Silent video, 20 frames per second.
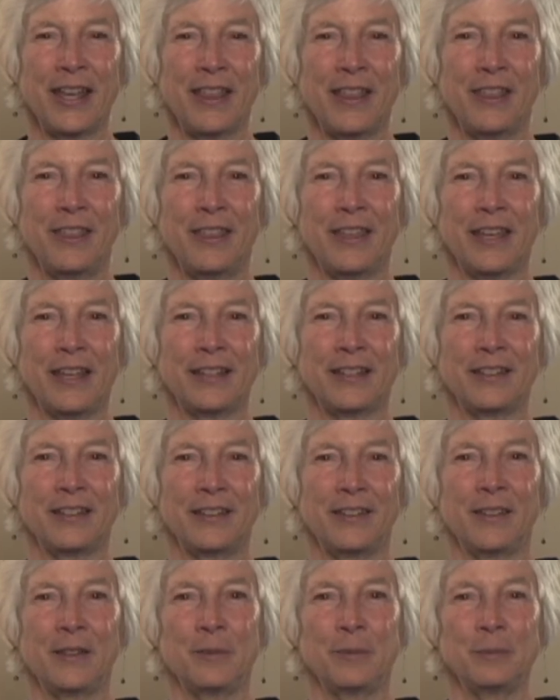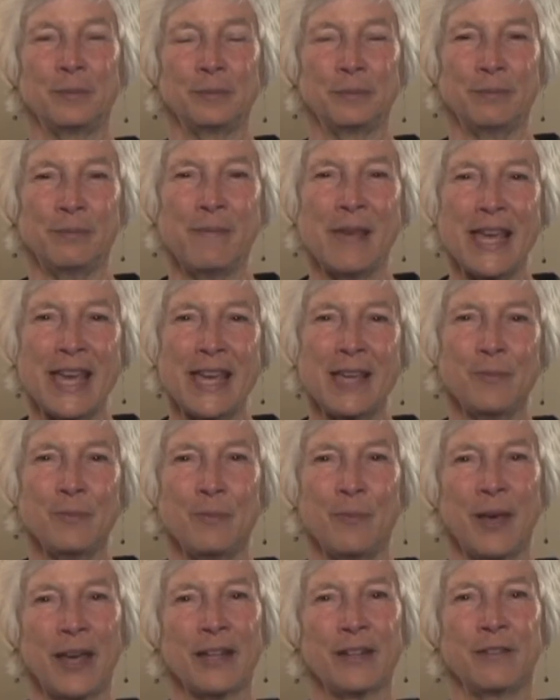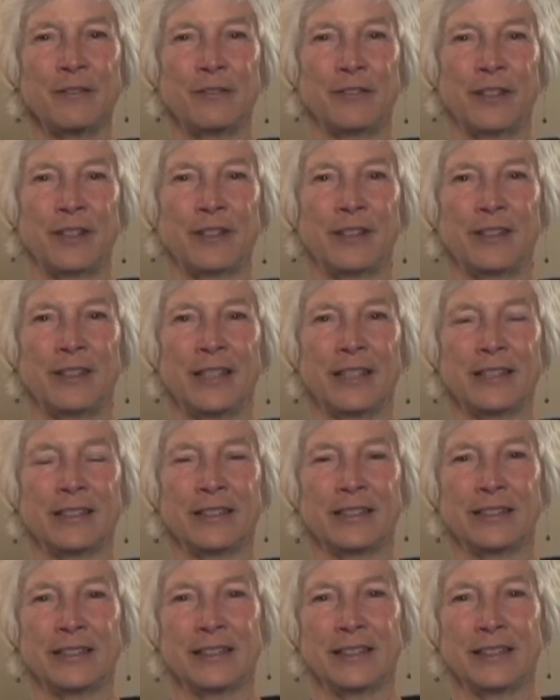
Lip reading: that the main benefit that